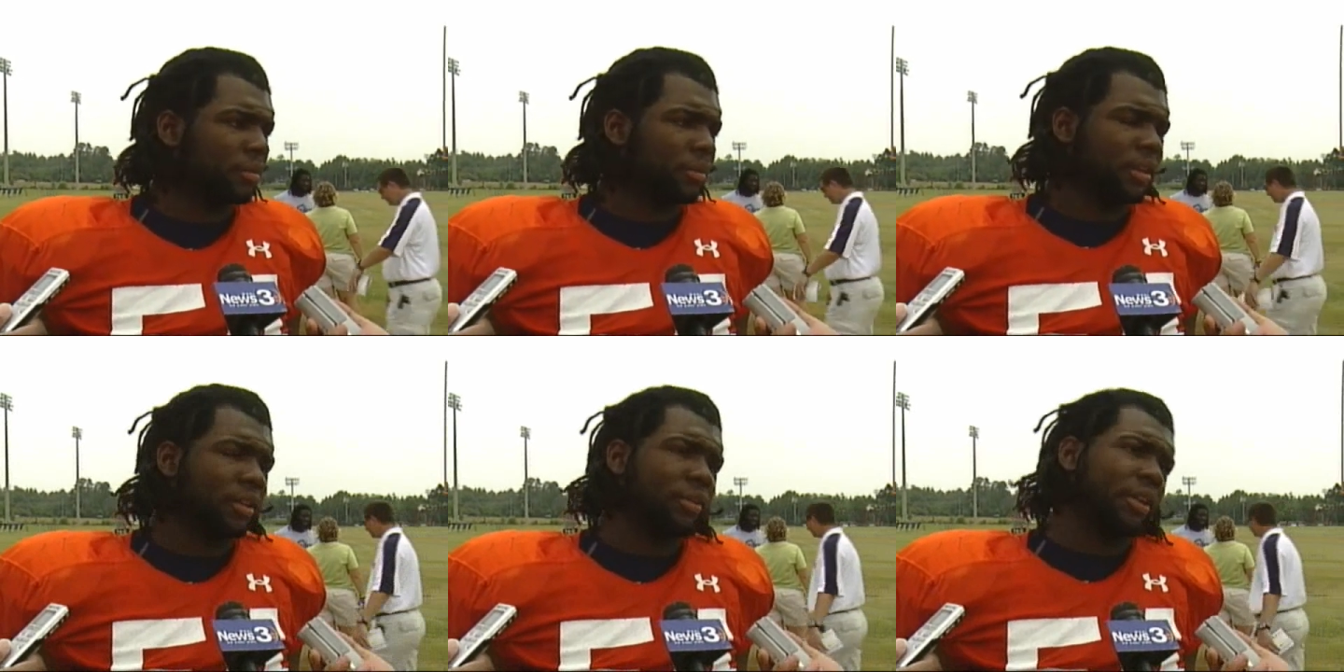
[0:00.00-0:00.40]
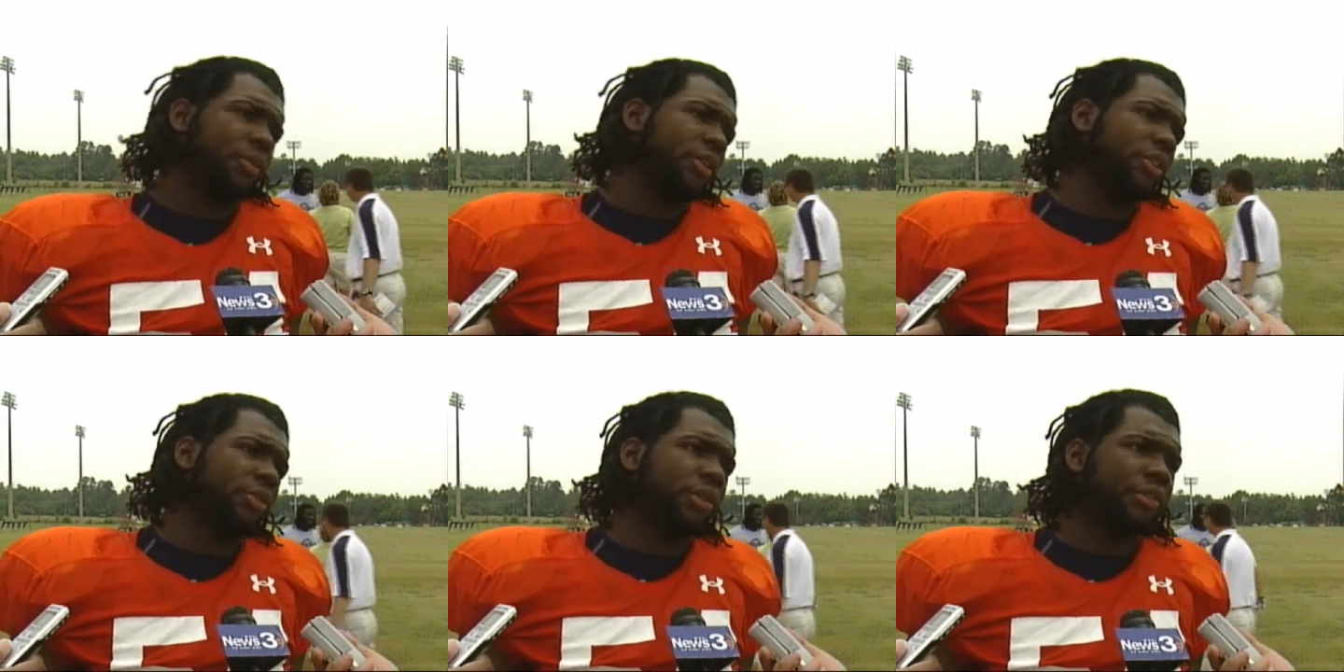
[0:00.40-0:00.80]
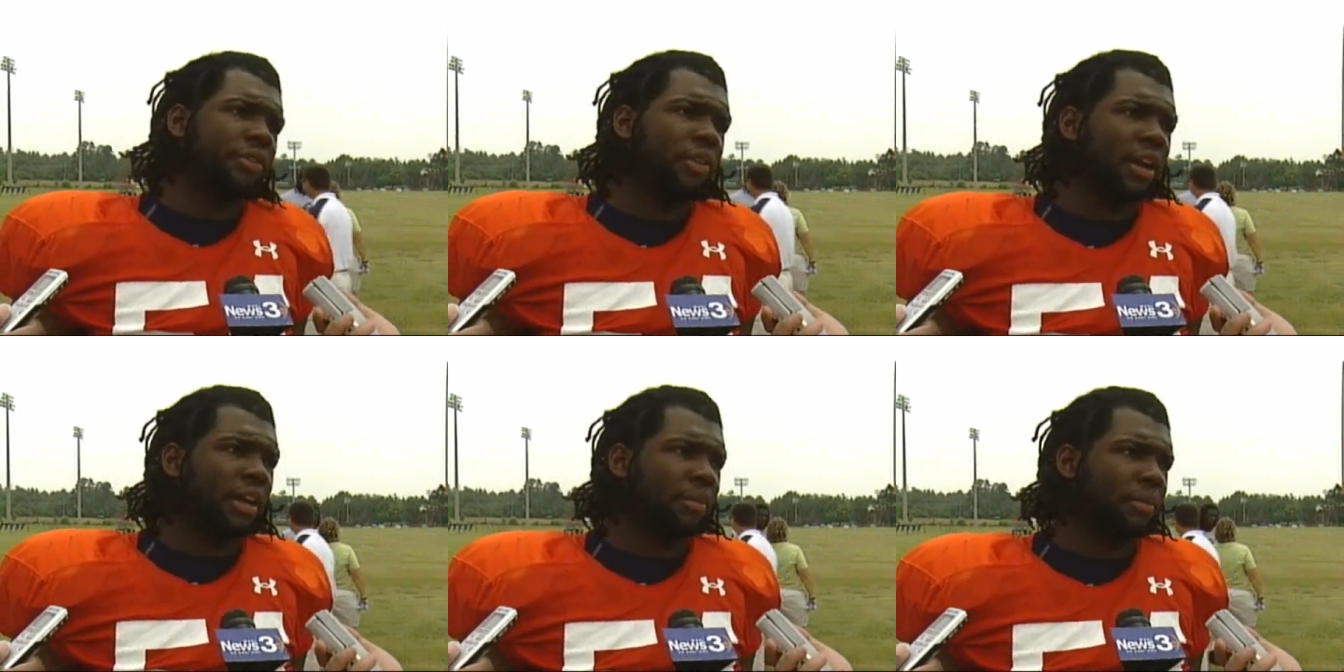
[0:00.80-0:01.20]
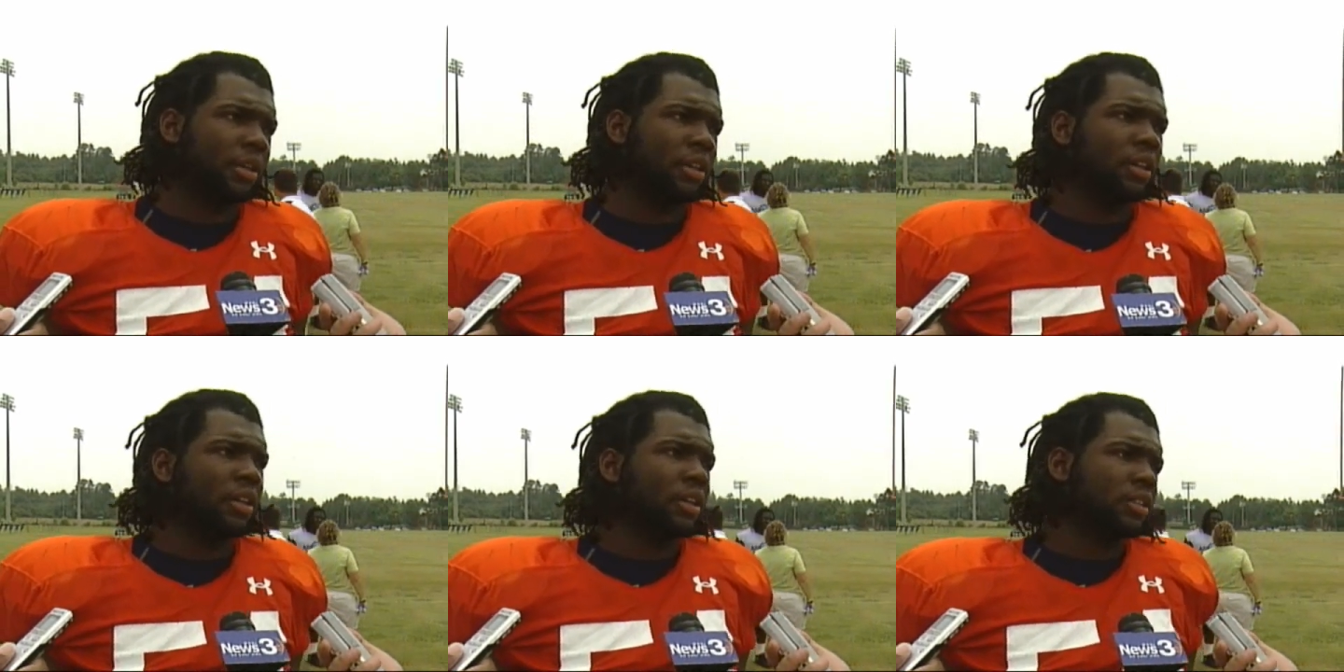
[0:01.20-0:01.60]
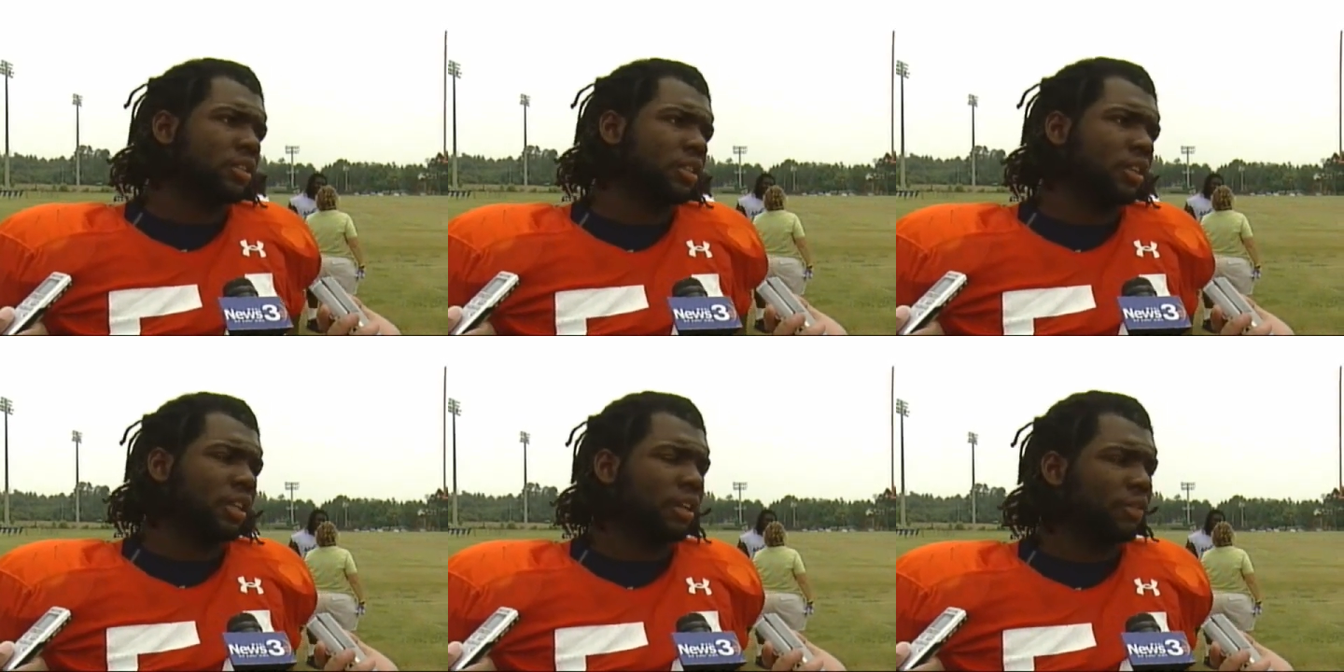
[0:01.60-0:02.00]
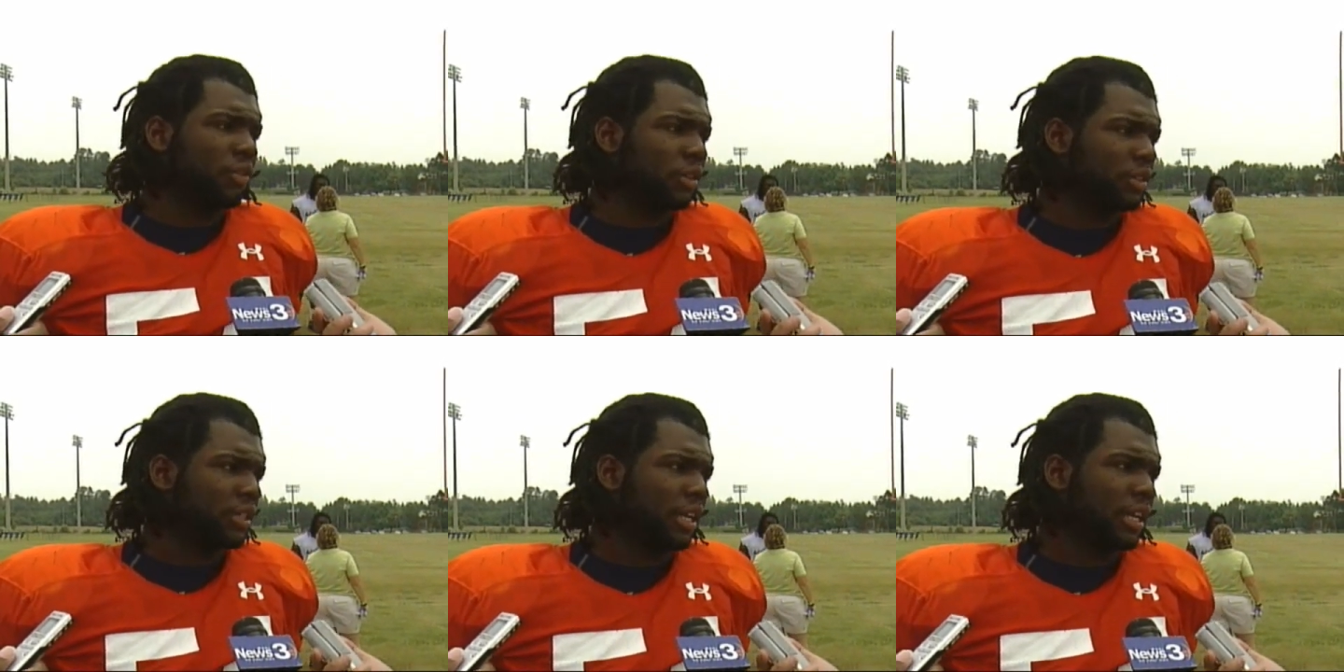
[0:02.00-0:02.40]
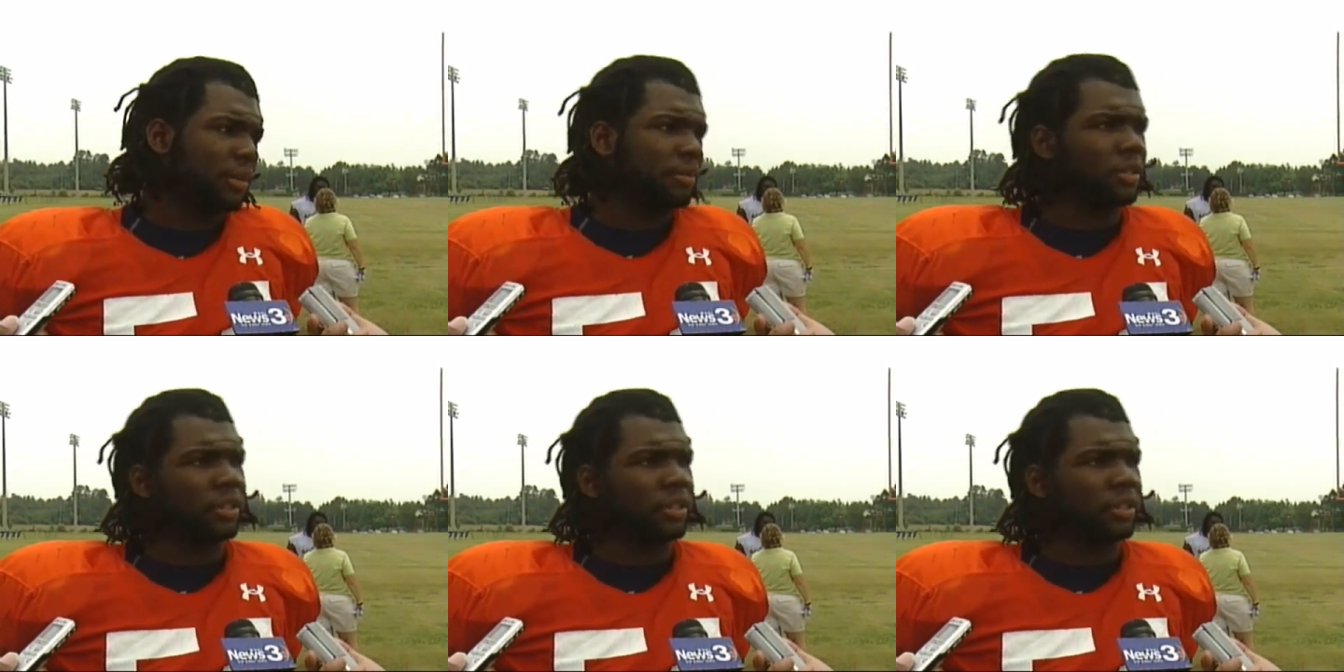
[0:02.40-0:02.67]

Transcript: But with the three four, I can be to the left one time,